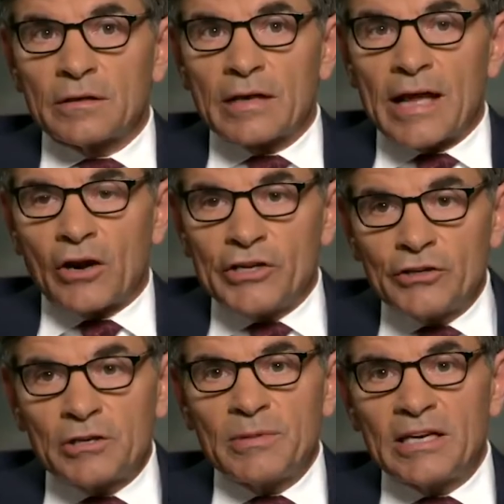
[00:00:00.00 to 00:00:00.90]
And are you
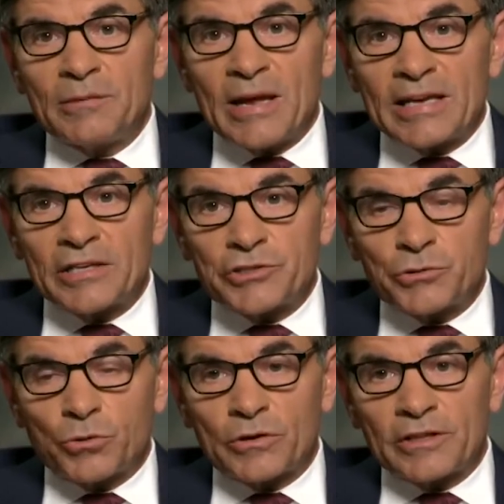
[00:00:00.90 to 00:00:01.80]
committed to making
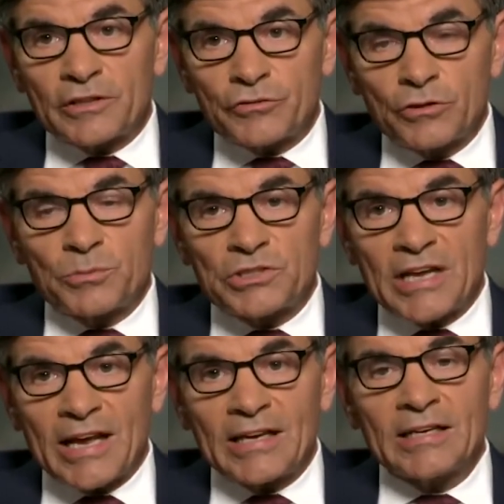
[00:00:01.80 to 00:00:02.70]
sure that the troops
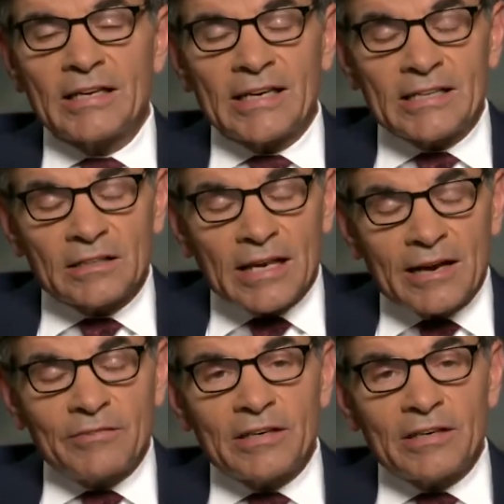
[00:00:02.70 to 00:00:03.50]
stay until every